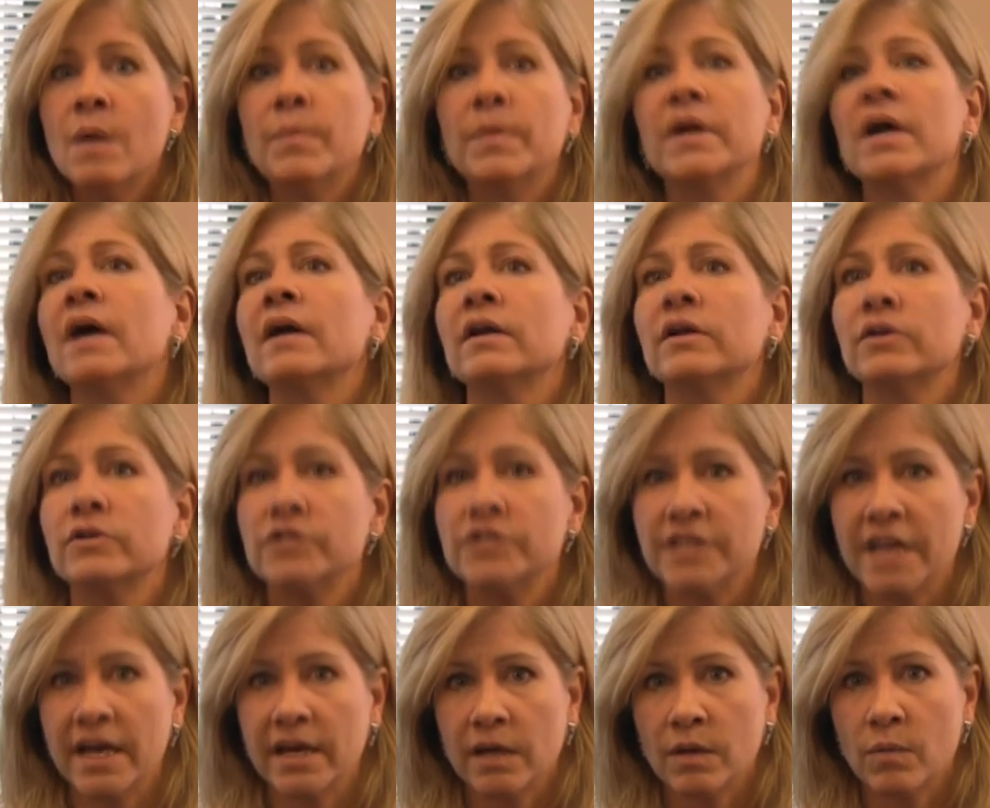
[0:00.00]
but on
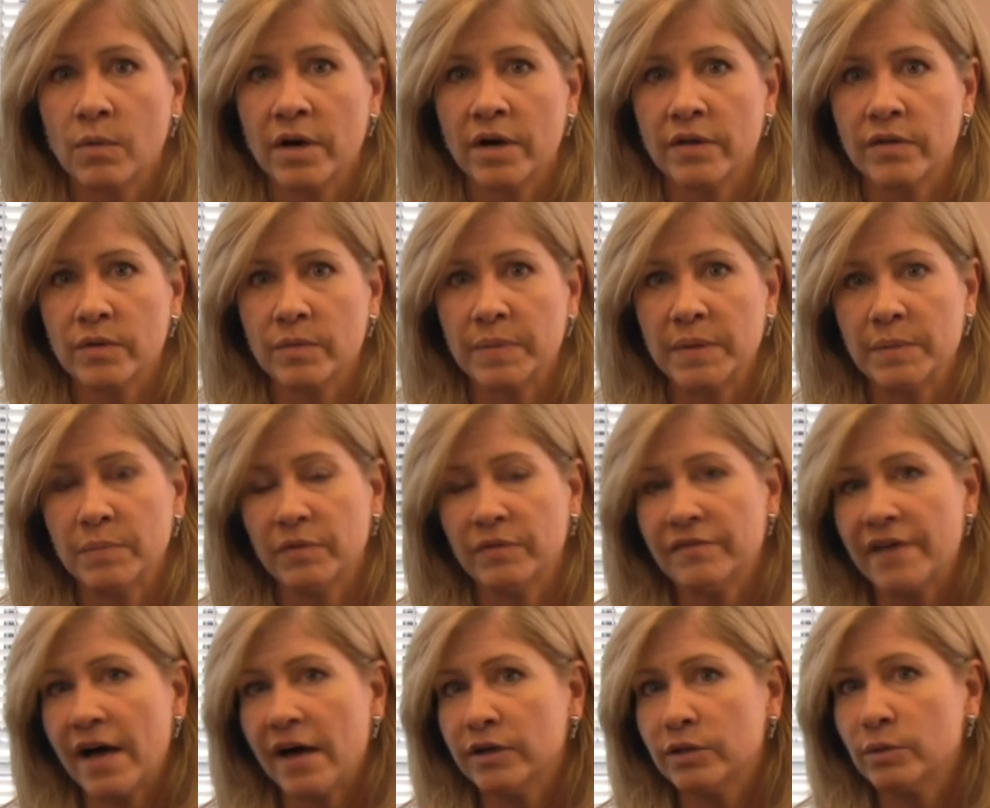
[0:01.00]
understanding what other people
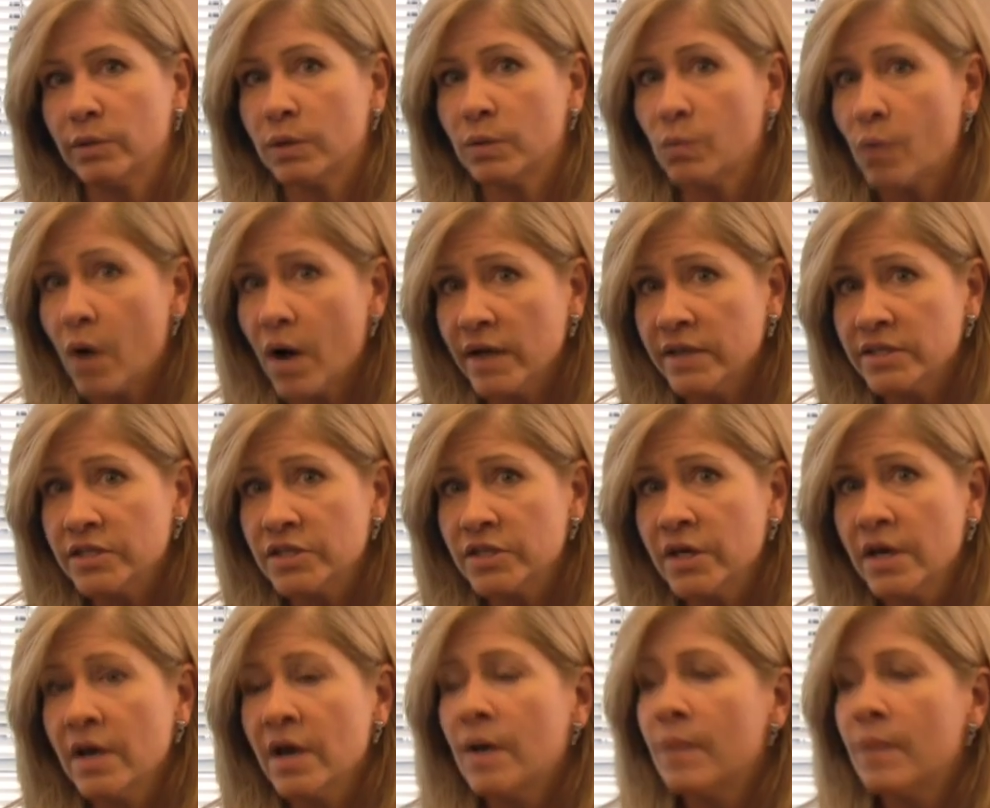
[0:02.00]
value and want,